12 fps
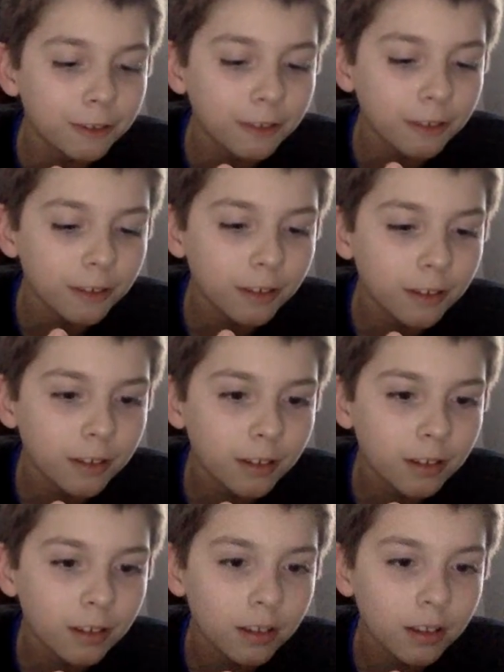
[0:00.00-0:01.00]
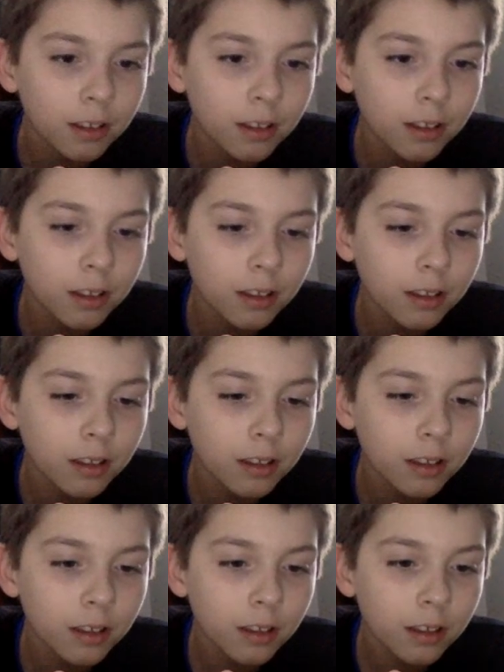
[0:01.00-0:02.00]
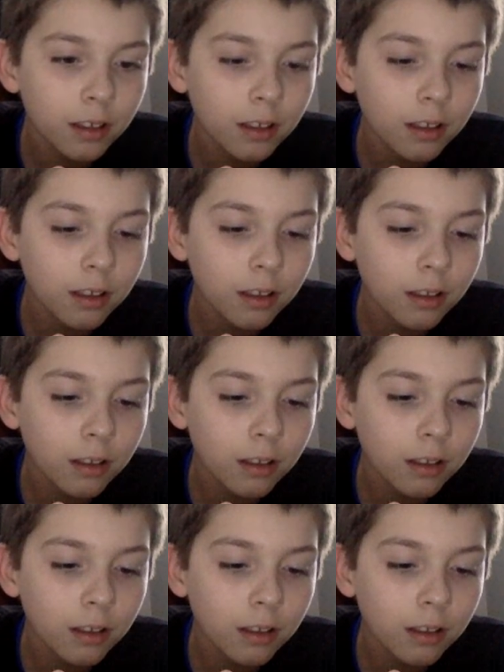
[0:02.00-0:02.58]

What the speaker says: (silence)